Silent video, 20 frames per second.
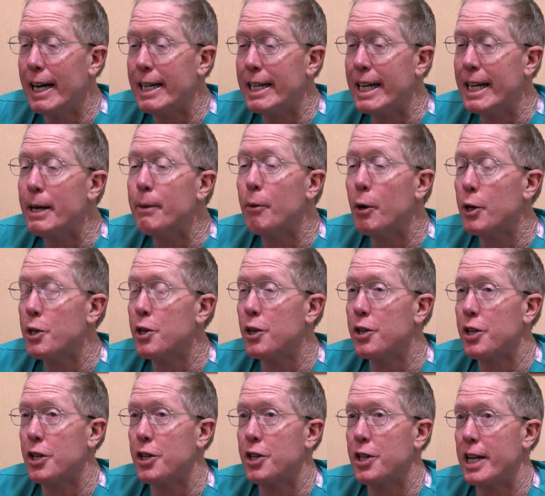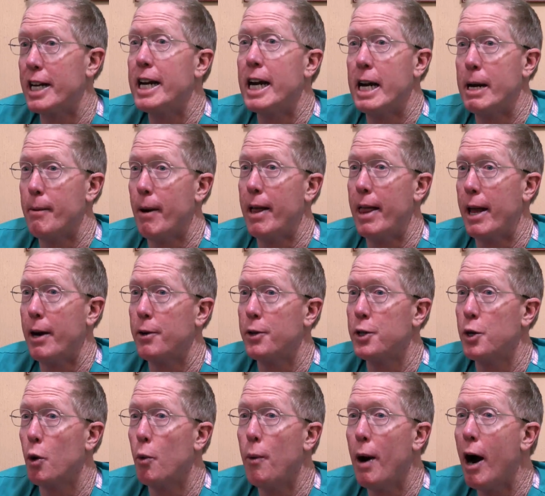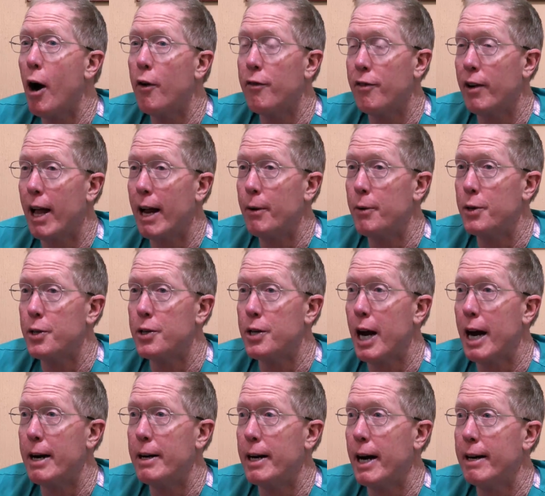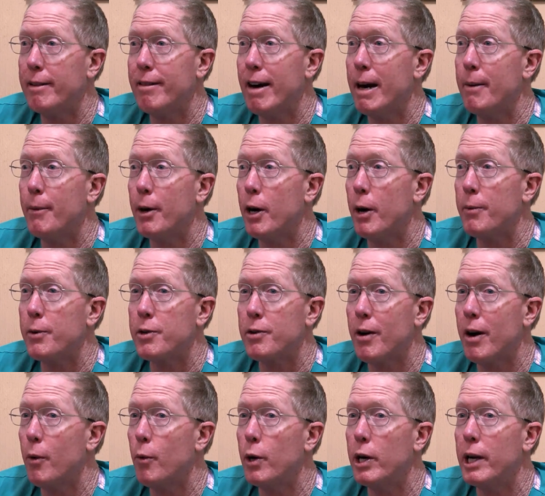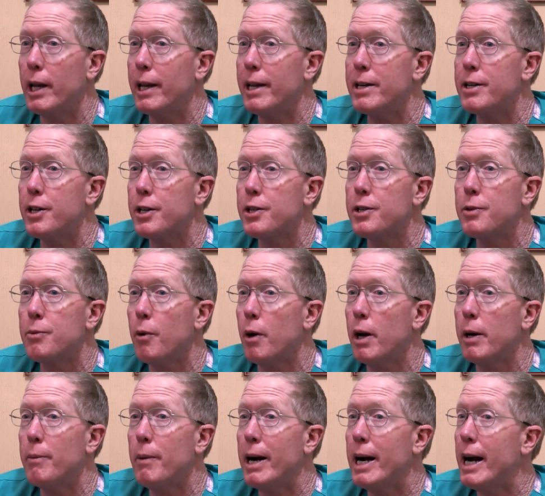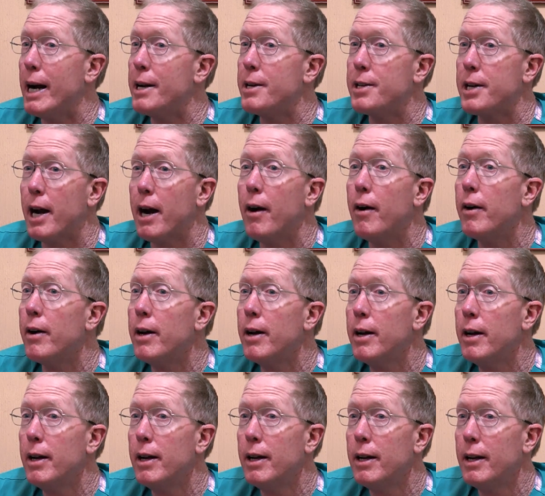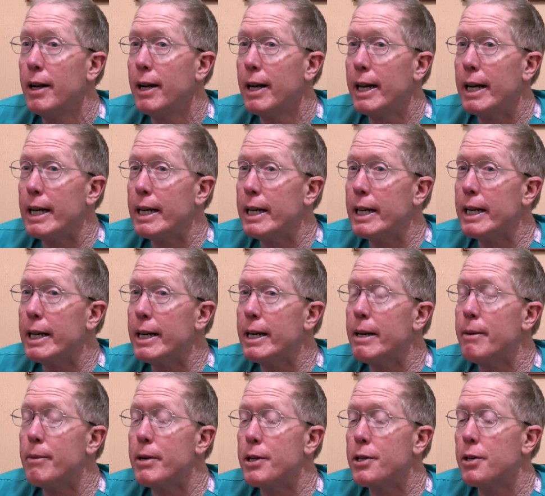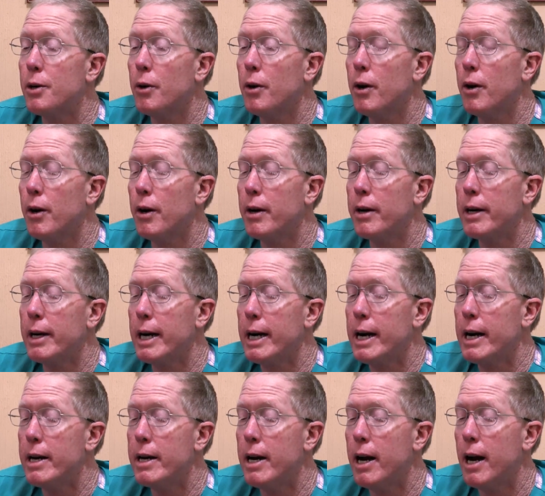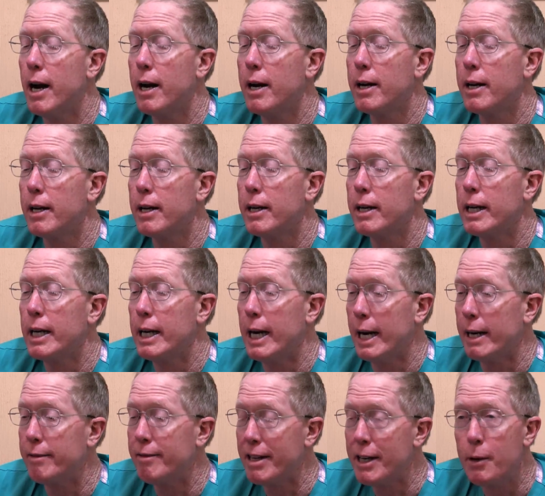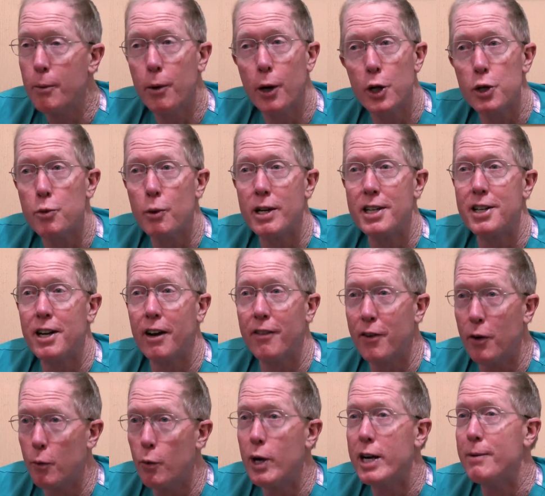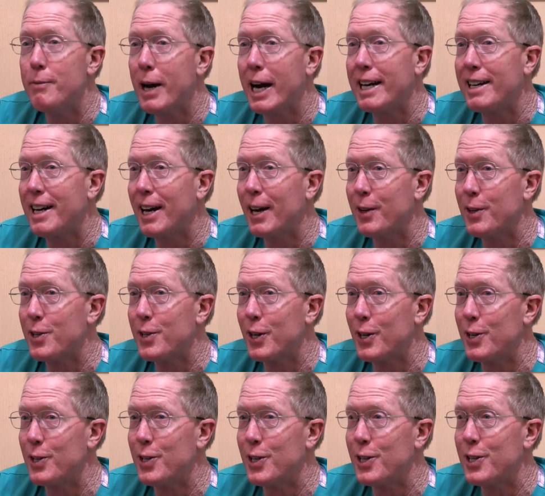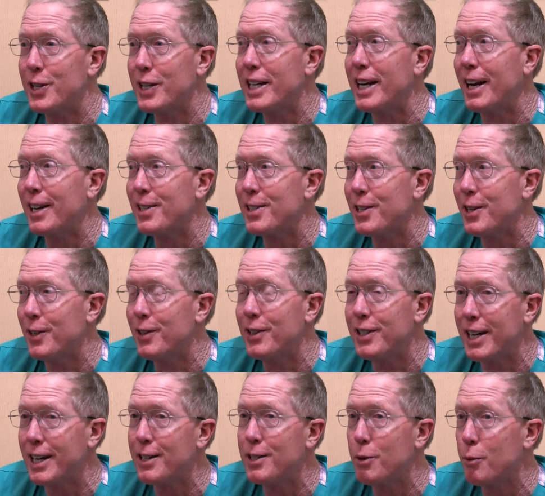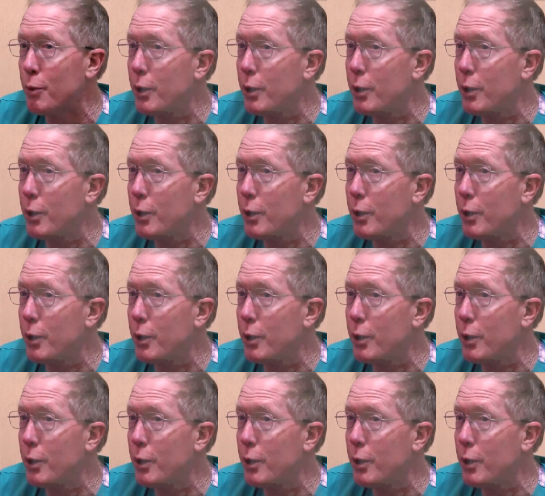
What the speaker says: get emotional just thinking about it. It was so powerful. I wrapped my arms around Will and just bawled my eyes out. It hit me so hard. And I recomposed myself and went back downstairs to see Esther and take some